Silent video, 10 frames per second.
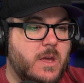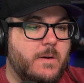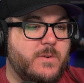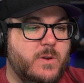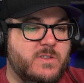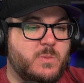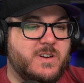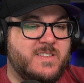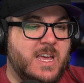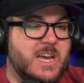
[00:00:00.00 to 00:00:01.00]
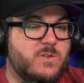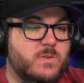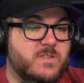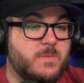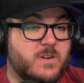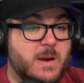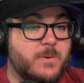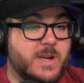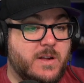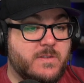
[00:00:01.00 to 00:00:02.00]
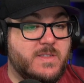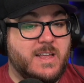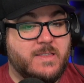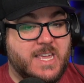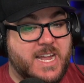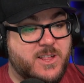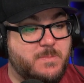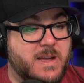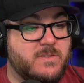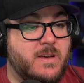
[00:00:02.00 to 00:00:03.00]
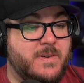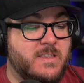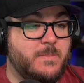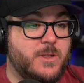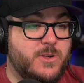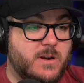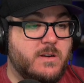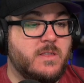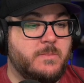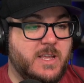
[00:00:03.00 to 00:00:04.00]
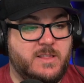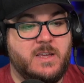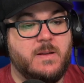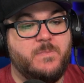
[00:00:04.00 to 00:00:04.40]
For those that want to see actual subscriber counts, that's the catch. Microsoft hasn't been sharing them lately.